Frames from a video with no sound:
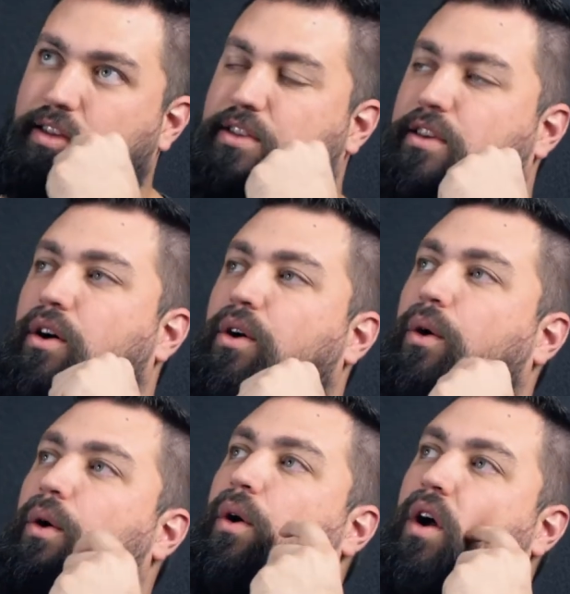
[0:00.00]

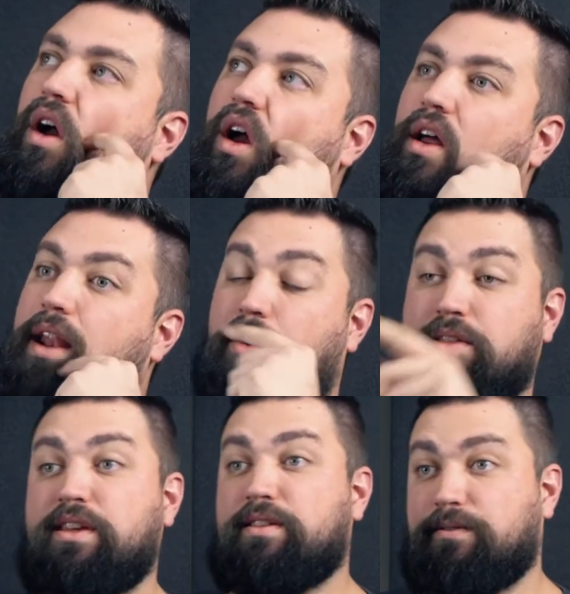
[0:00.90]
So now in
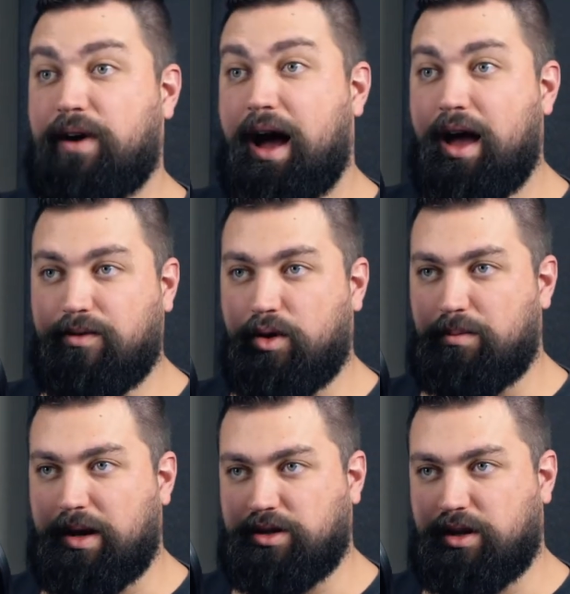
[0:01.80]
season 5, you had
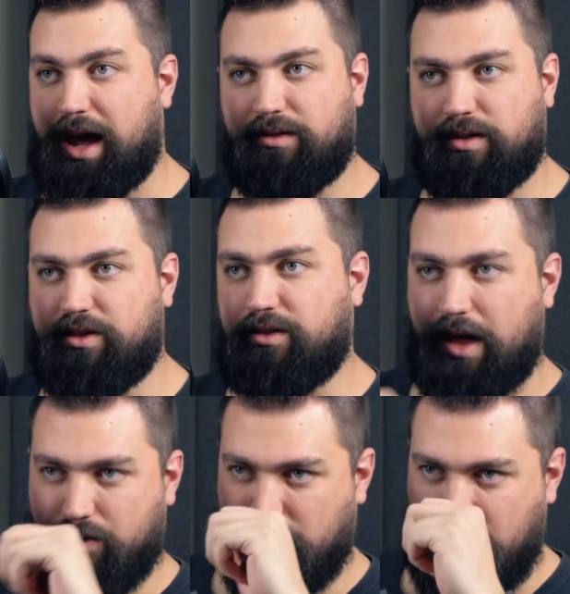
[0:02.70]
mentioned, I haven't seen
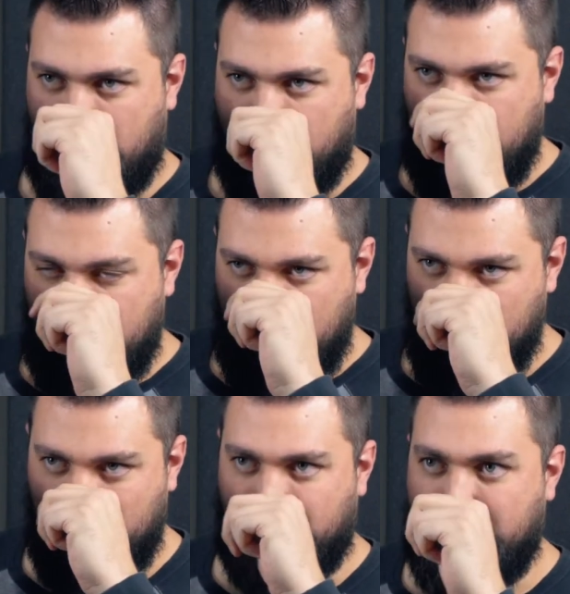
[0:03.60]
that one yet,
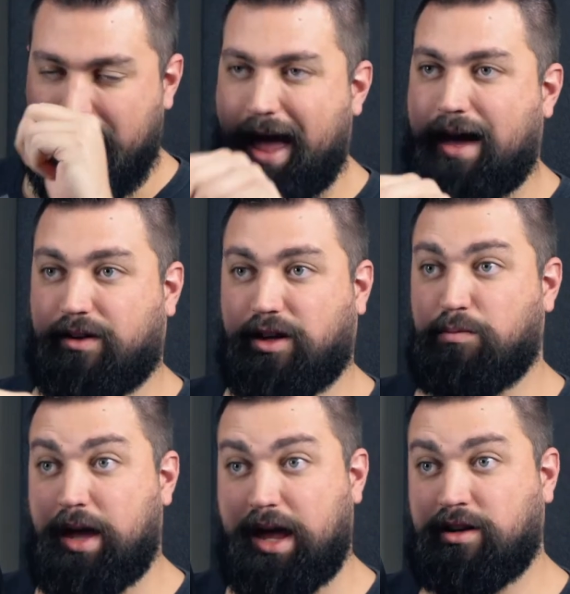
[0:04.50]
but they have a
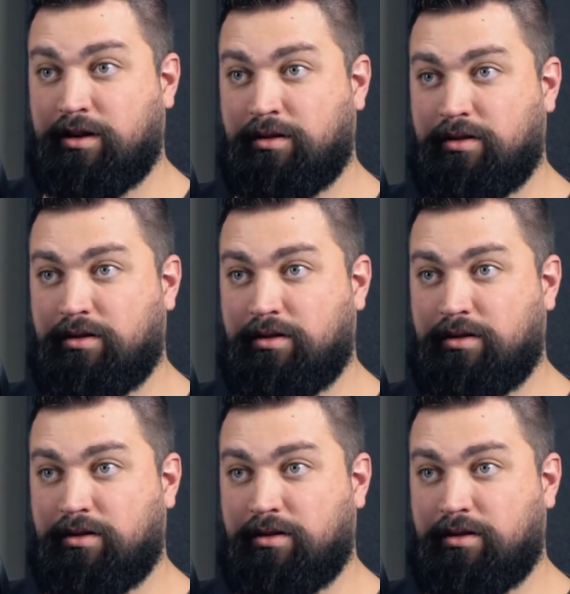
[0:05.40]
companion.